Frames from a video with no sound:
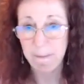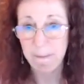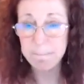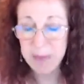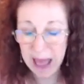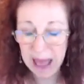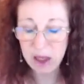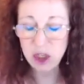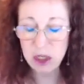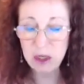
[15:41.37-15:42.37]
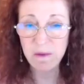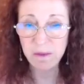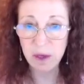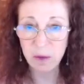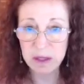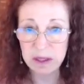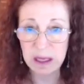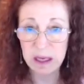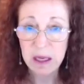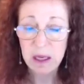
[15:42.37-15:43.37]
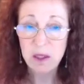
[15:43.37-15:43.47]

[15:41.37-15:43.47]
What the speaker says: managing your frequency